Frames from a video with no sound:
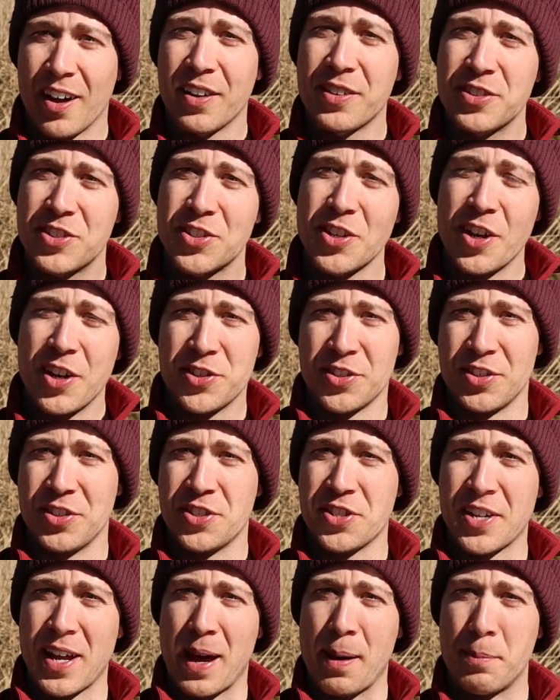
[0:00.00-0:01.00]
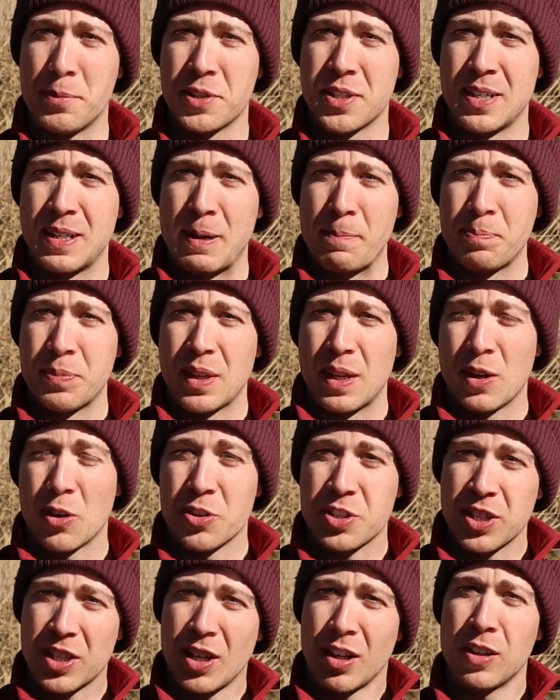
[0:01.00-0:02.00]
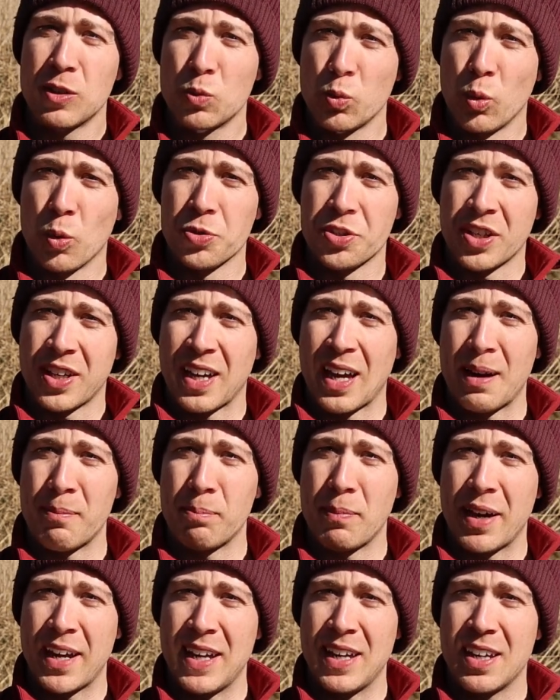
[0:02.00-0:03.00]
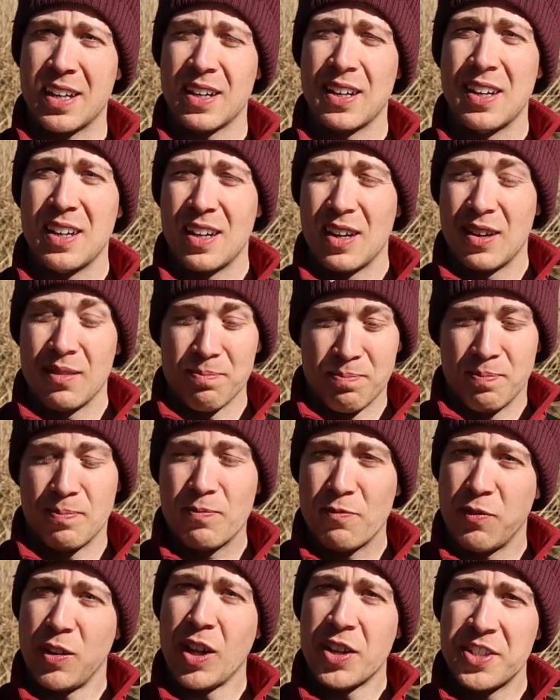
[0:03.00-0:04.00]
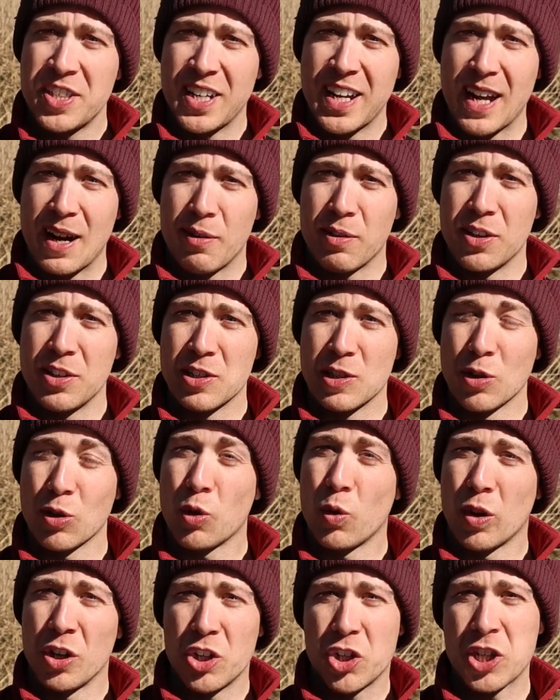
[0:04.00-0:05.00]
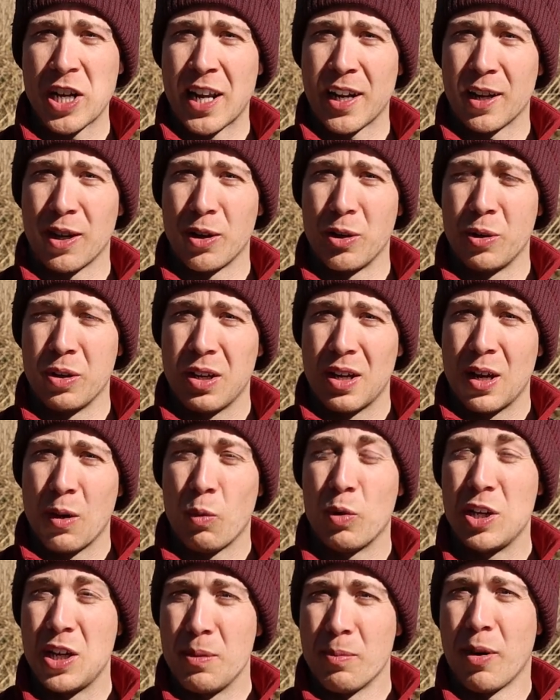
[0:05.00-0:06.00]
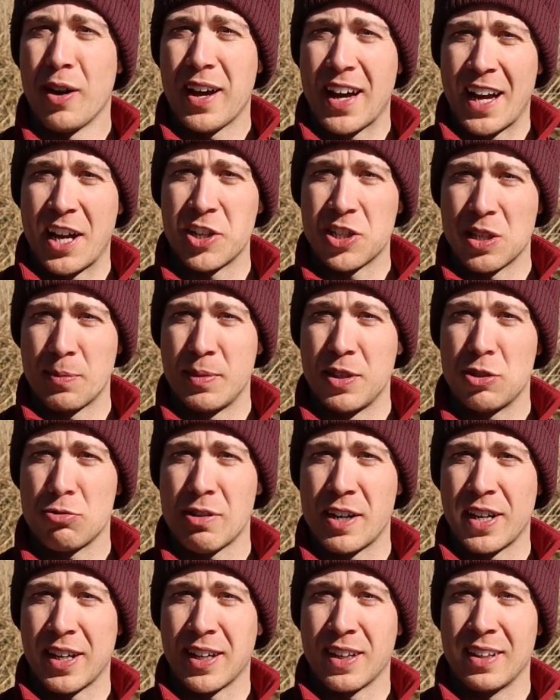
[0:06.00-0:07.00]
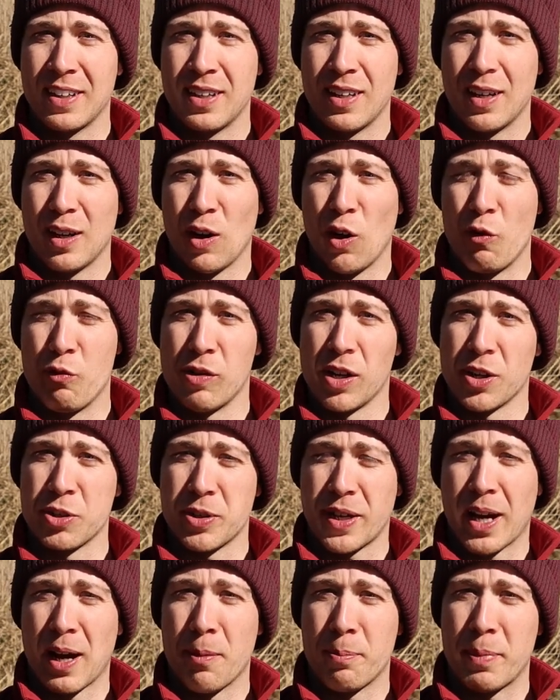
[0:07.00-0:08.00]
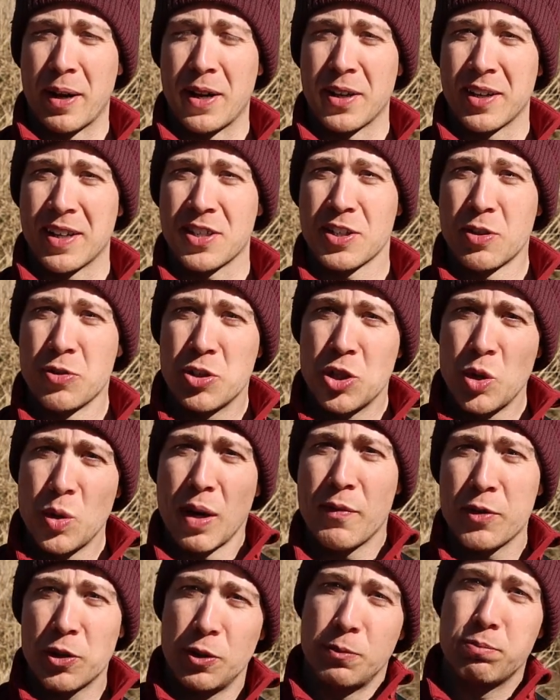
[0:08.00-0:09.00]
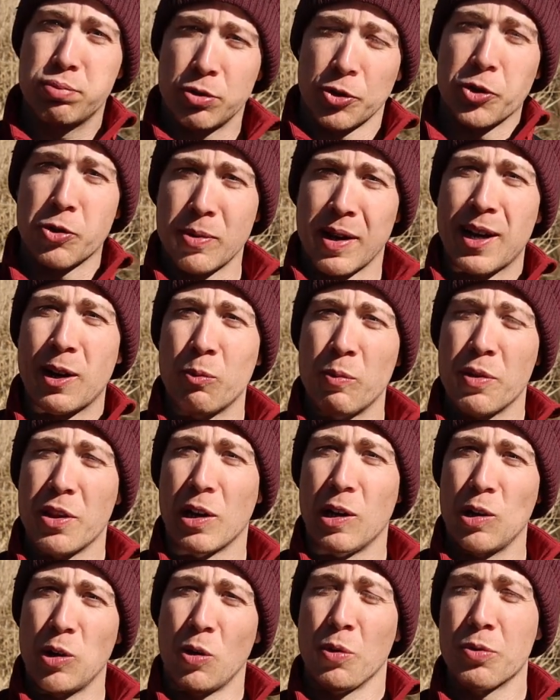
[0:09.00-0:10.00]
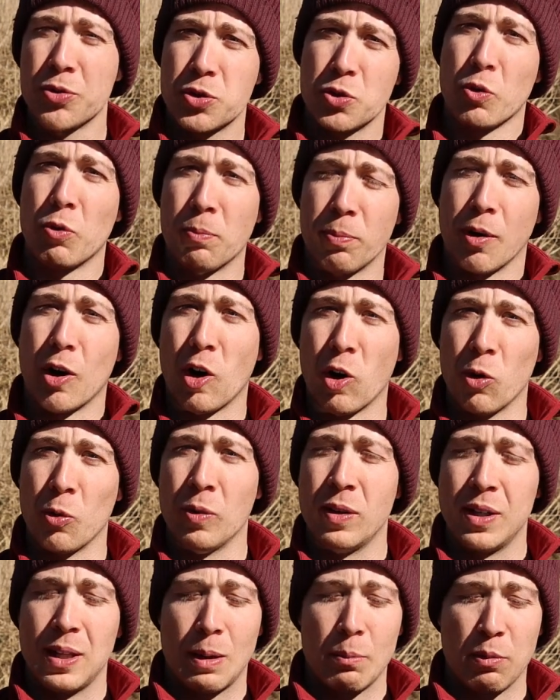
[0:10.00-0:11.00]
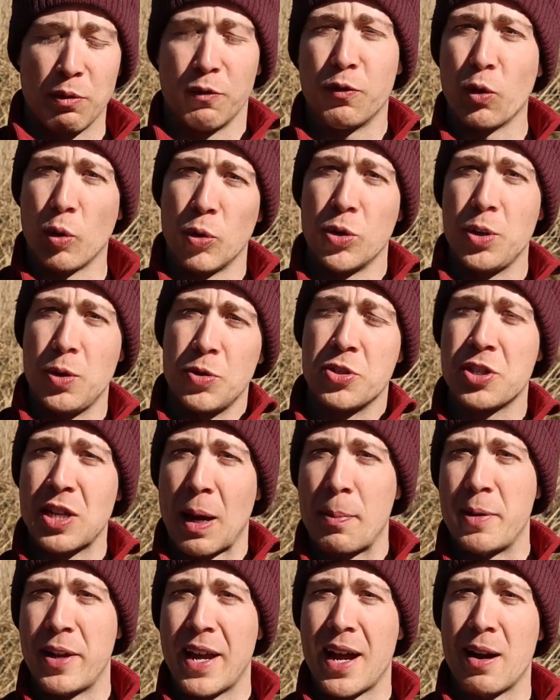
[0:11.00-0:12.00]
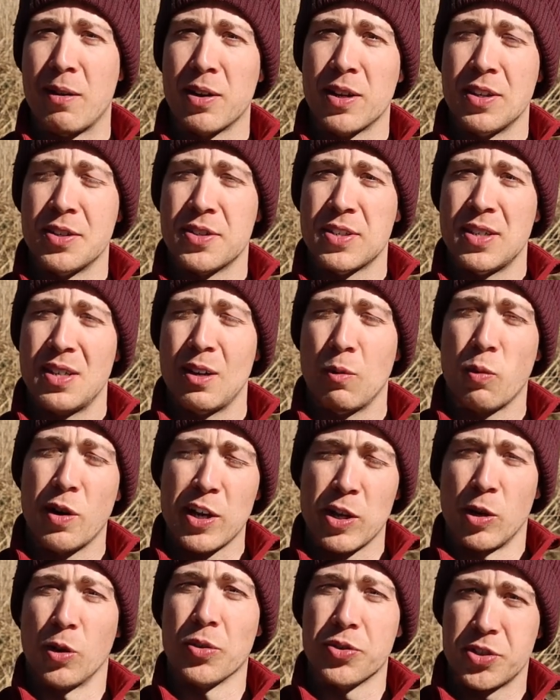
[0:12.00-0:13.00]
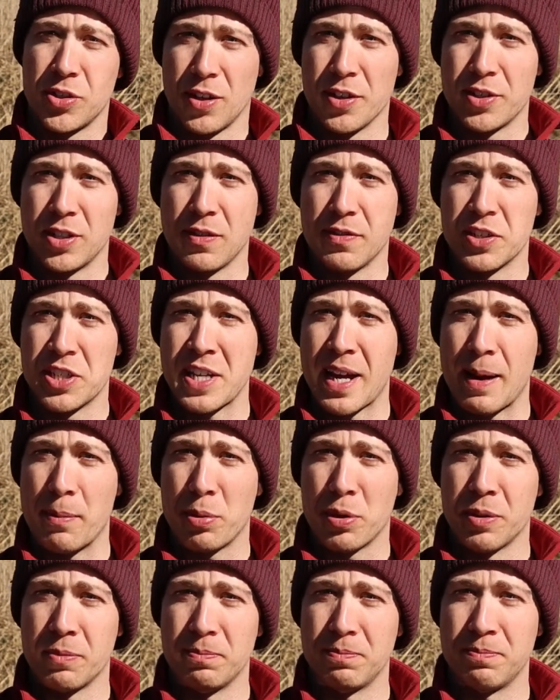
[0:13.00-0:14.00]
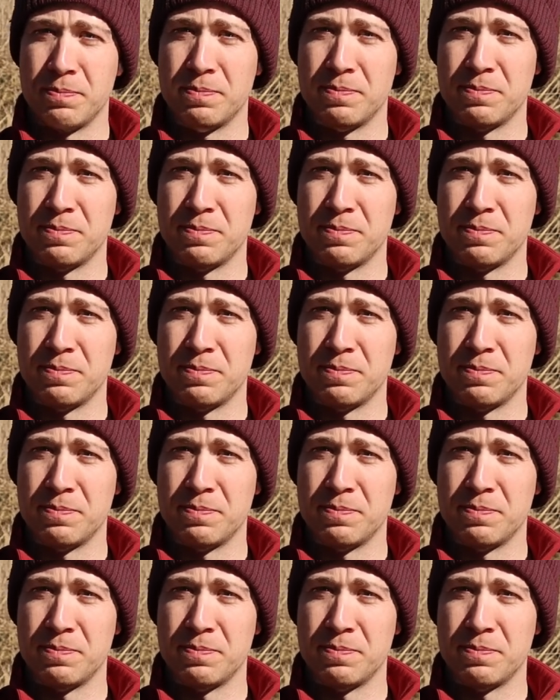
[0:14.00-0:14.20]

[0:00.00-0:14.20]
uncertain steps, because the coloured water can make flooded areas look quite shallow when you might actually be treading over an undercut bank. So do have a good prod around with a long storm pole before you step in areas where you're not certain of the depth.